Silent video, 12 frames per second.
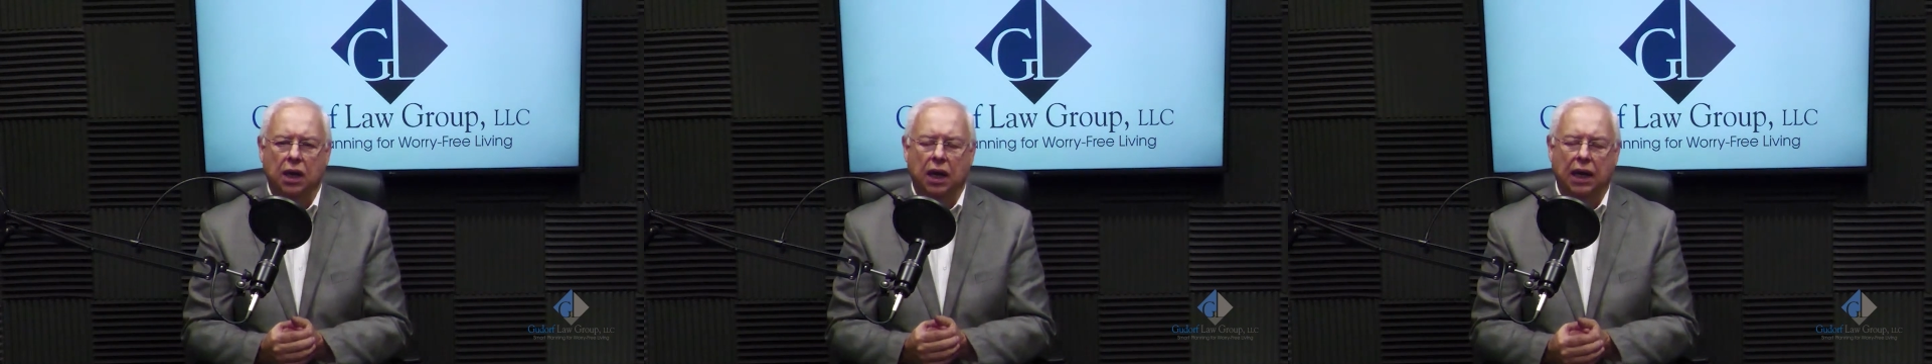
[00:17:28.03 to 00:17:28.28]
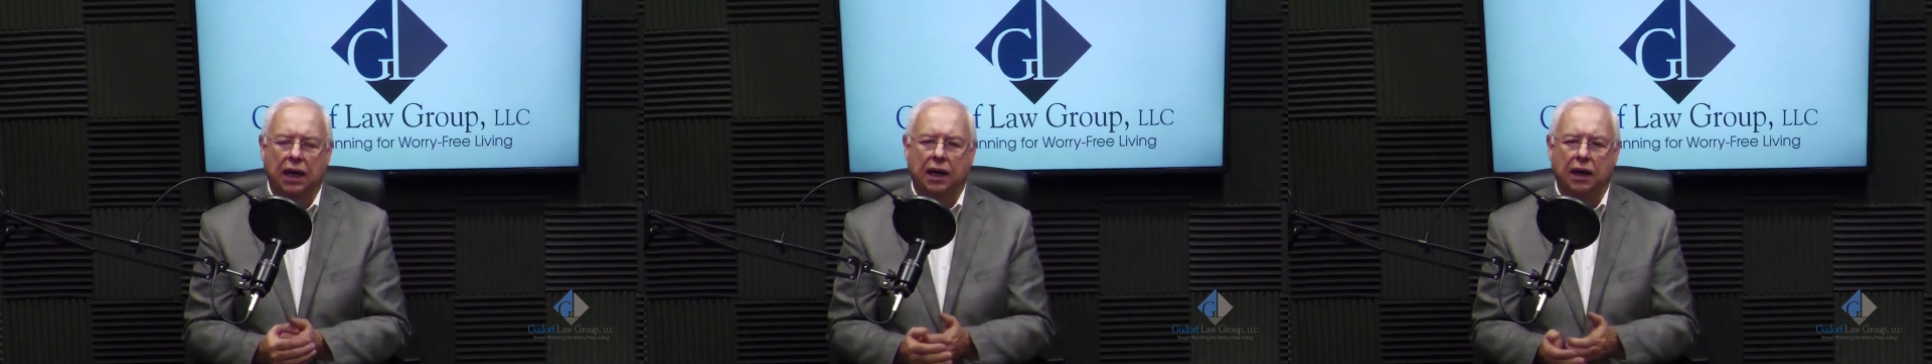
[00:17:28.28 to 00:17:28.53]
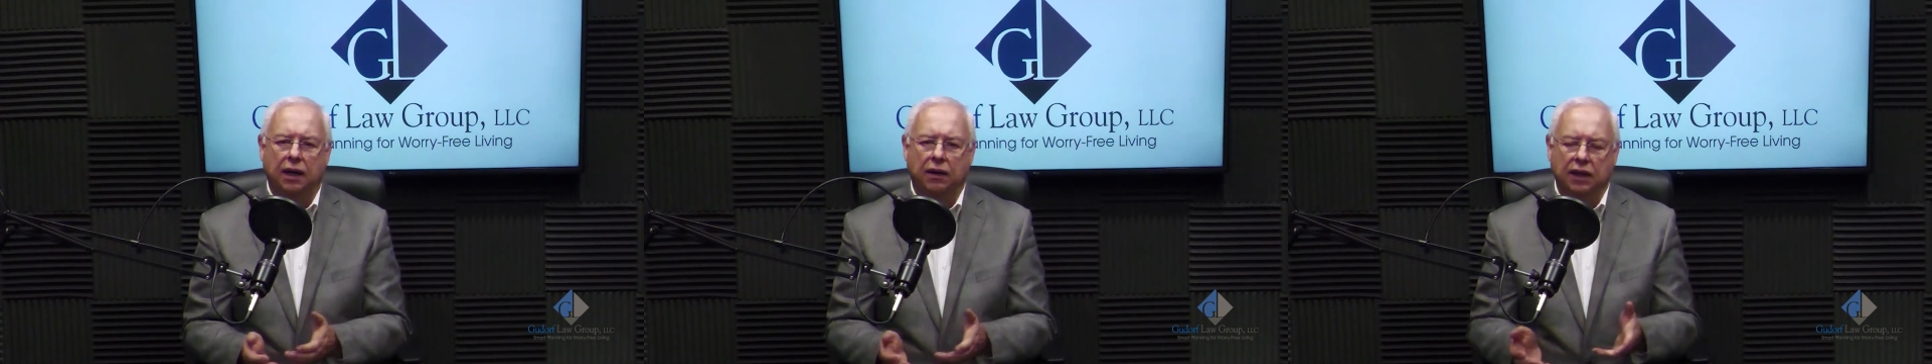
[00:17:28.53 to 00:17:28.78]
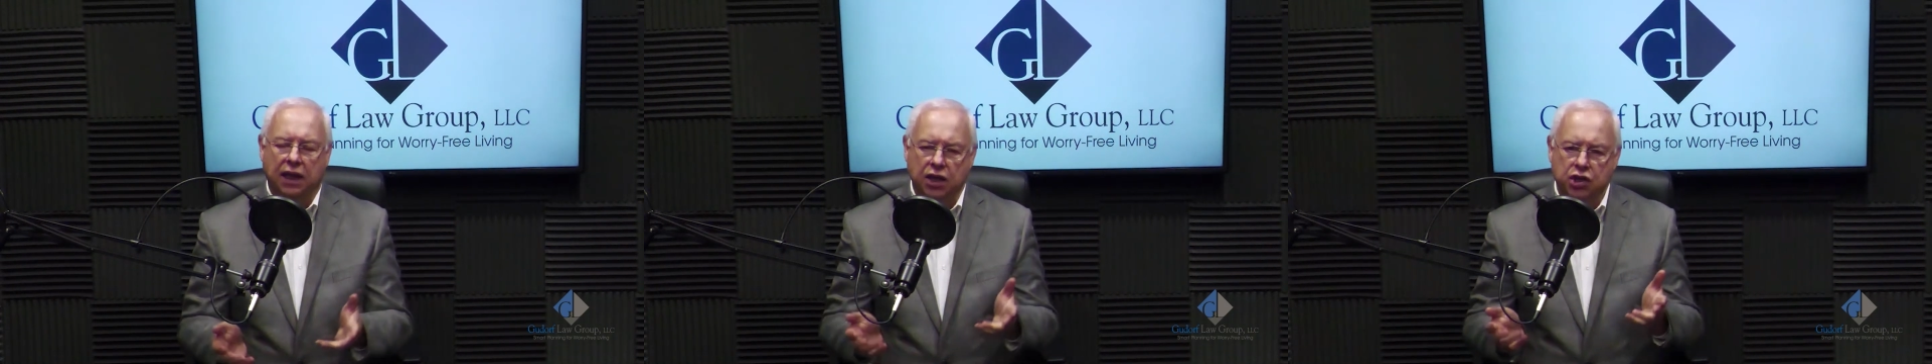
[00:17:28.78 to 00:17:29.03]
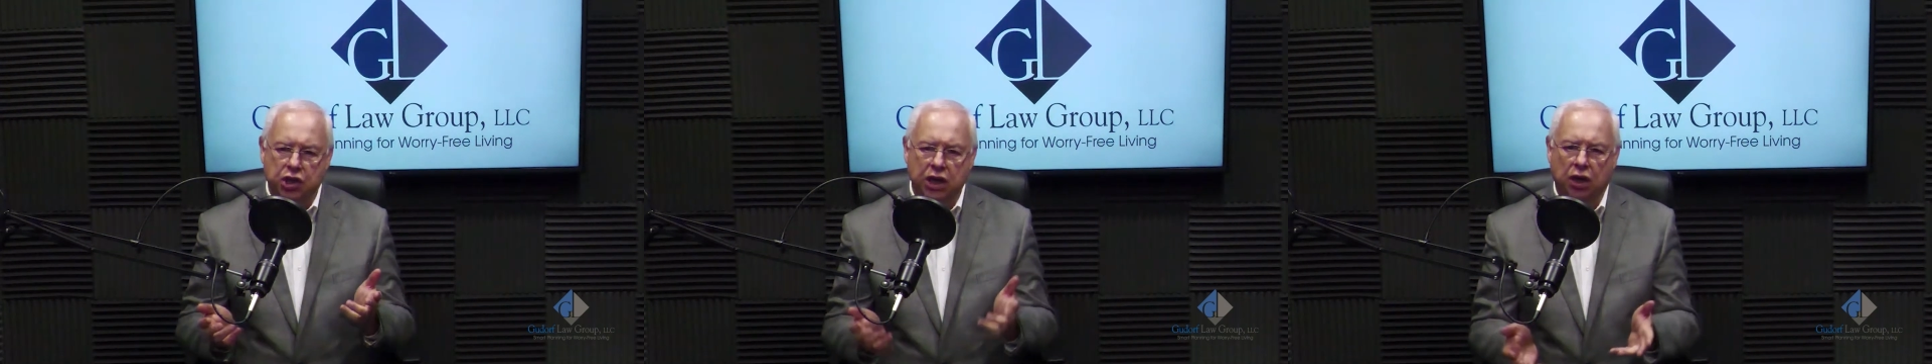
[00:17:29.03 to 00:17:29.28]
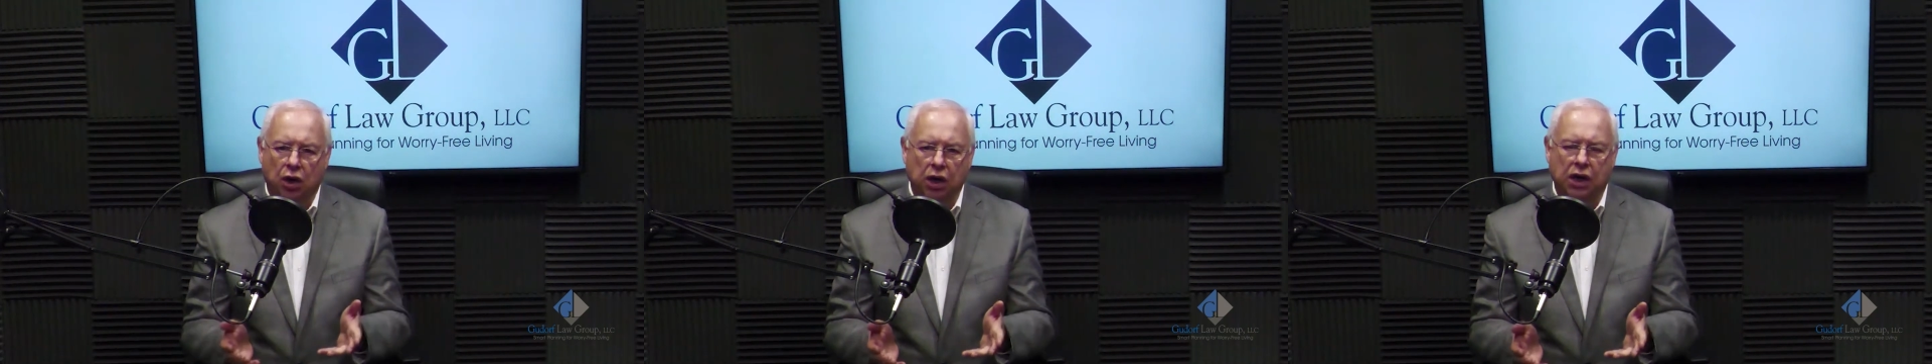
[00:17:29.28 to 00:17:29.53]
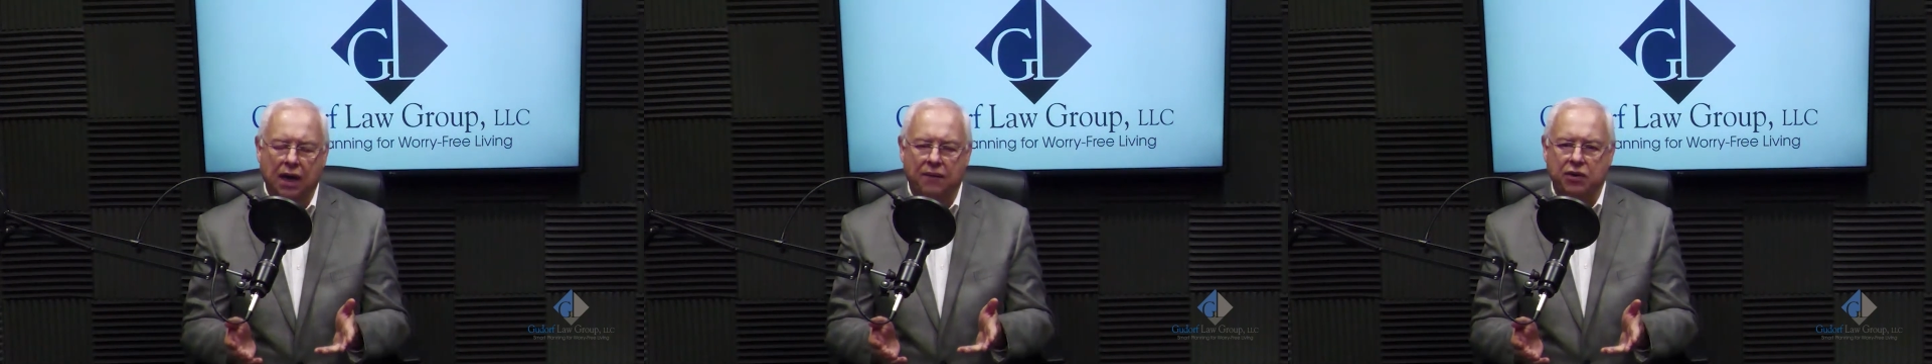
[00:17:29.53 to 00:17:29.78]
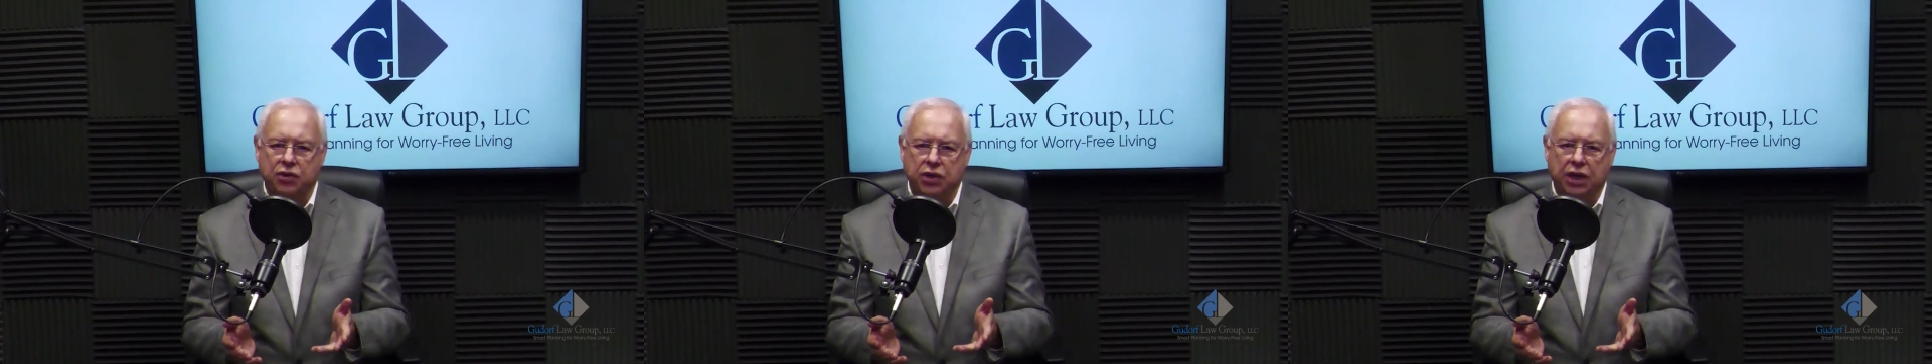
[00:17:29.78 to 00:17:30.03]
the GNR
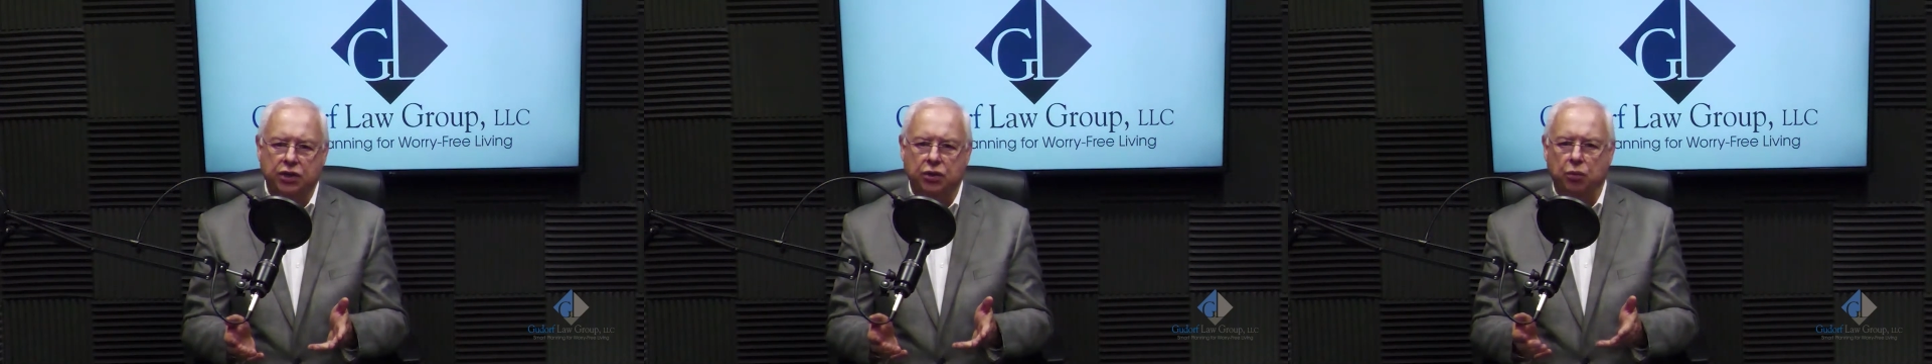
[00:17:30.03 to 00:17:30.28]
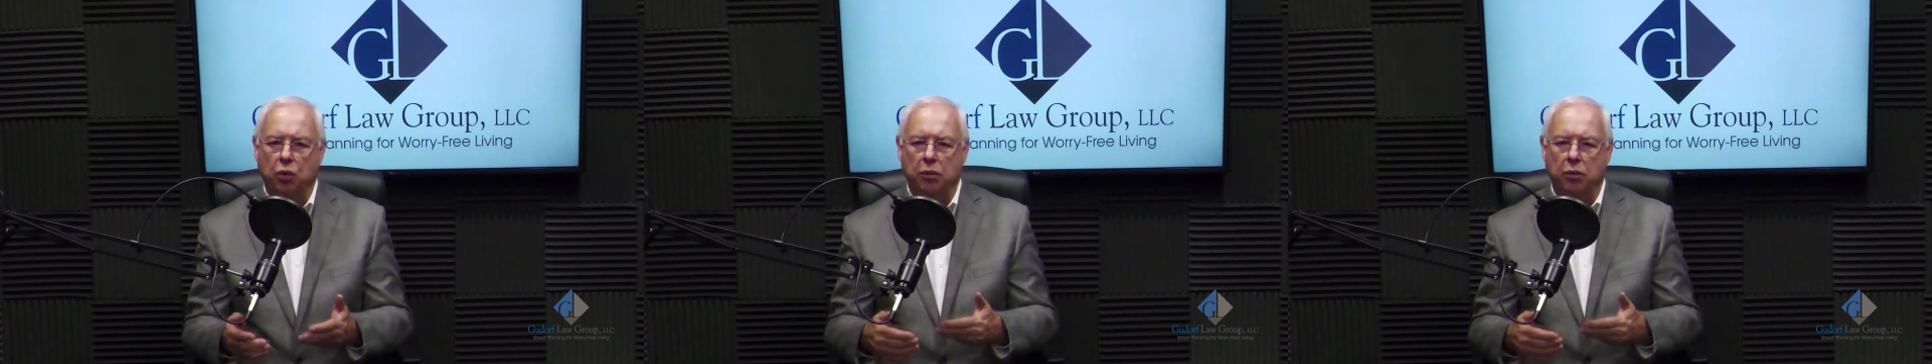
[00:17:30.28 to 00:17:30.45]
conversation,